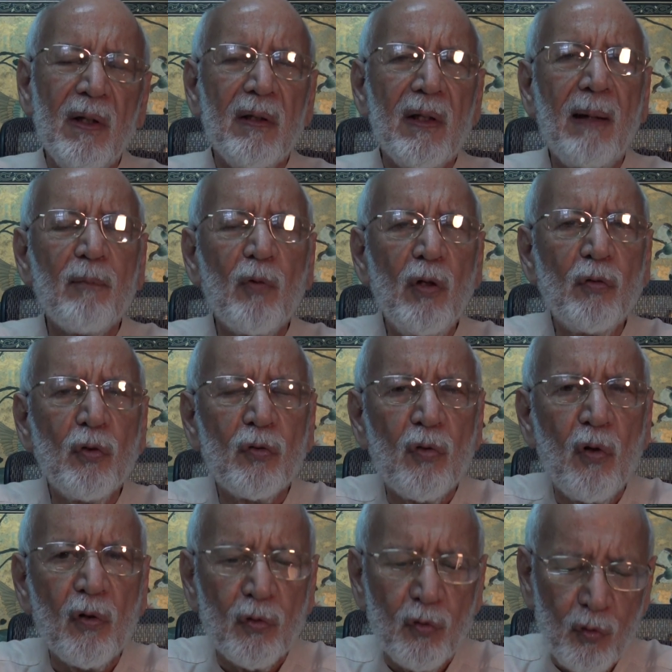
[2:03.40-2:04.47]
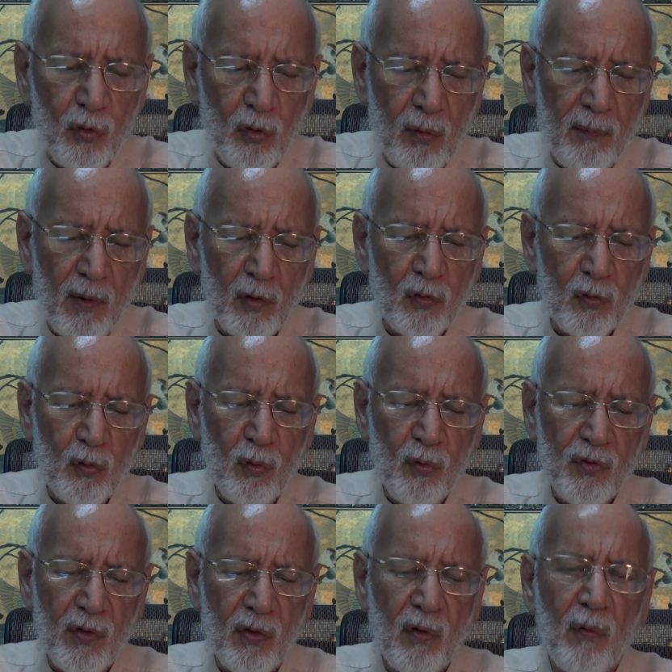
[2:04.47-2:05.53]
Now I'm going to talk to you about
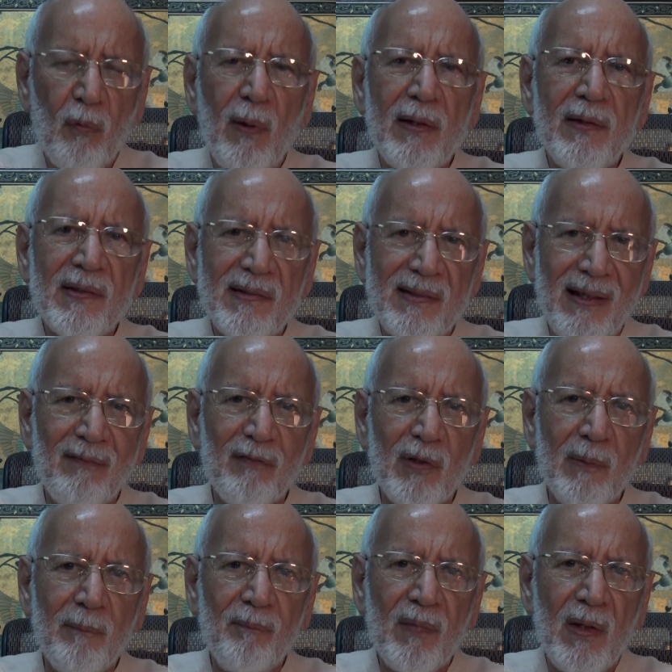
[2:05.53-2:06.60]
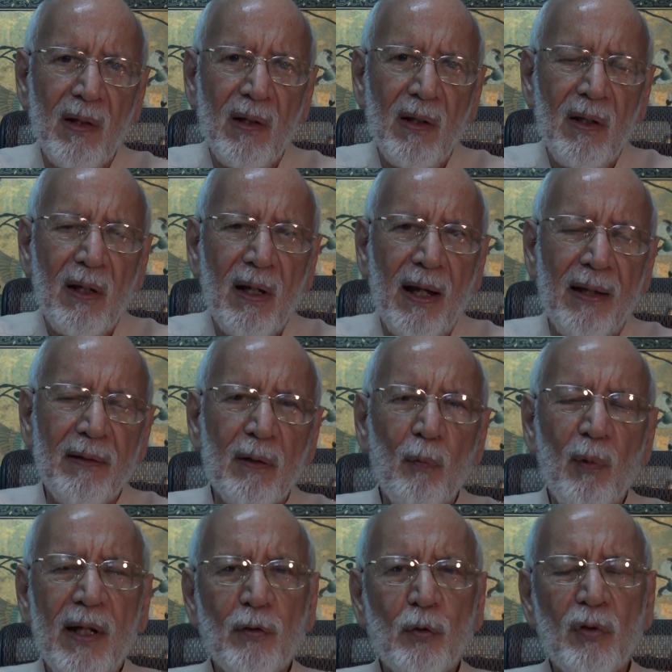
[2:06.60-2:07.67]
2017. And the
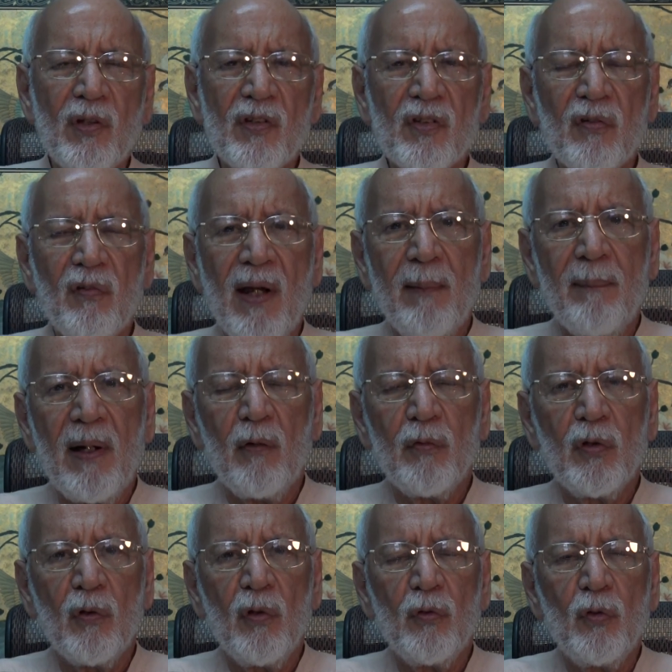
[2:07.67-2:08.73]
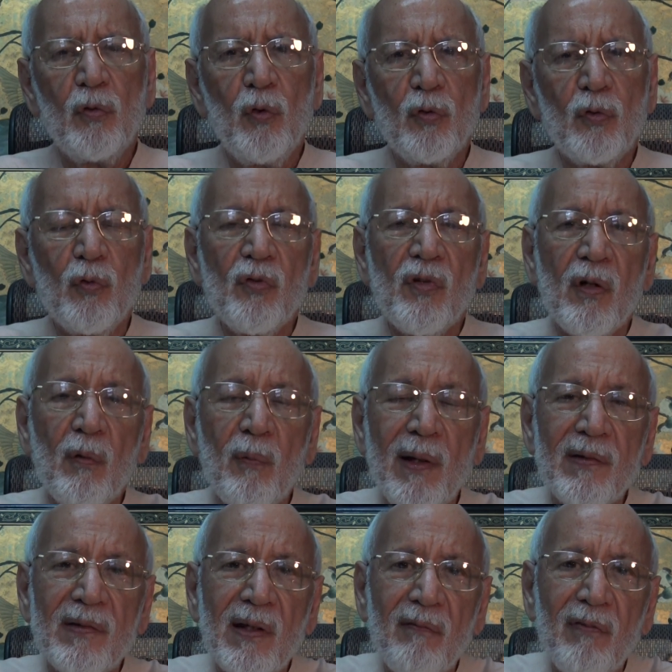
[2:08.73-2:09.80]
way to describe how you're going to do
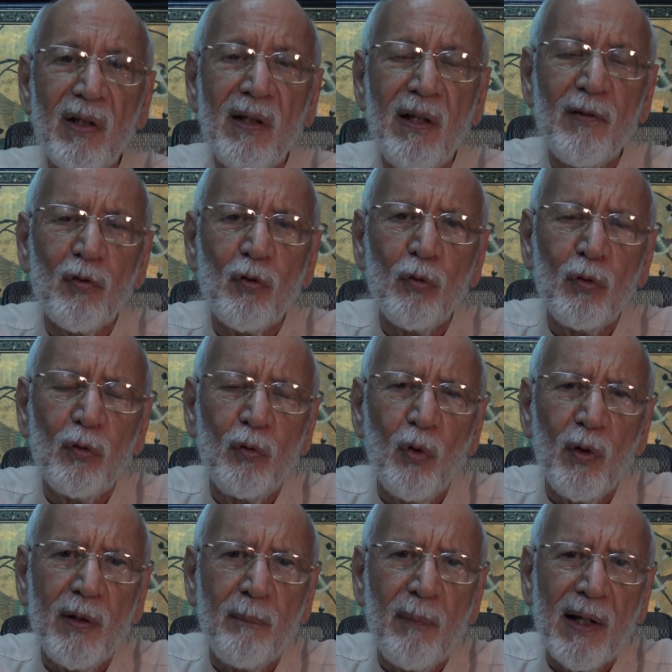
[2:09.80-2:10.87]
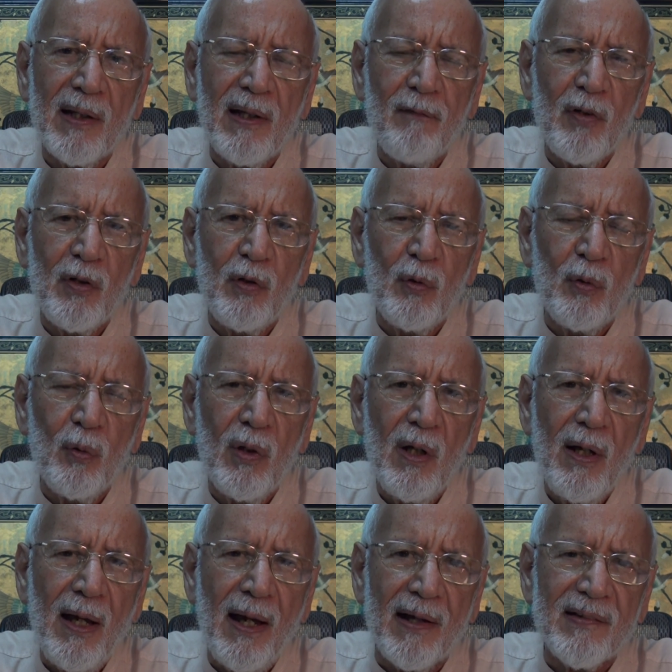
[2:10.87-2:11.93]
2017 is to do it by giving you
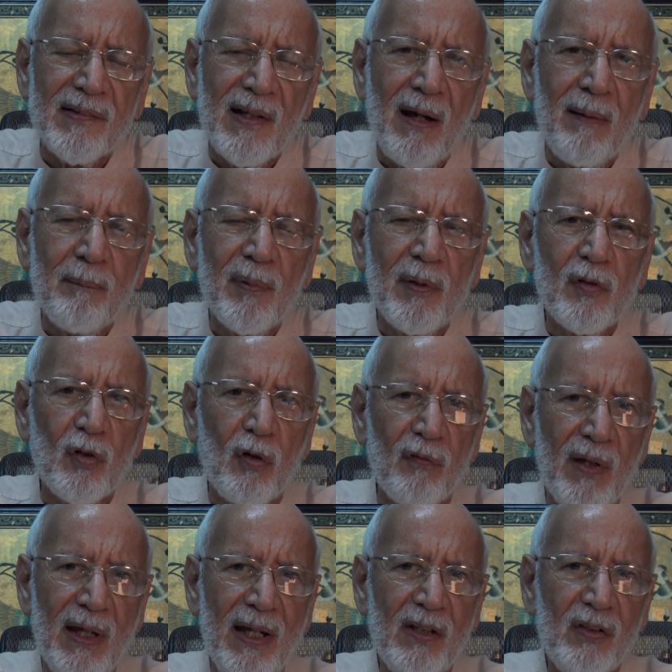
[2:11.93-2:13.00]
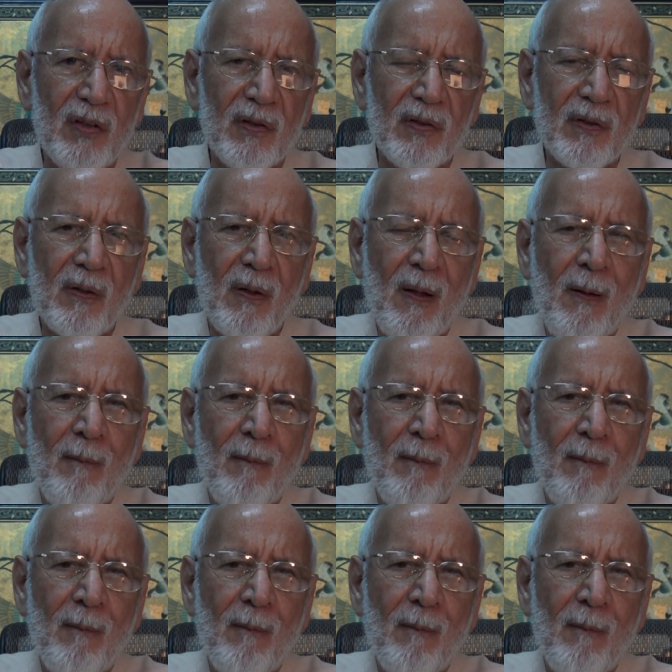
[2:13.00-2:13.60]
examples of ages.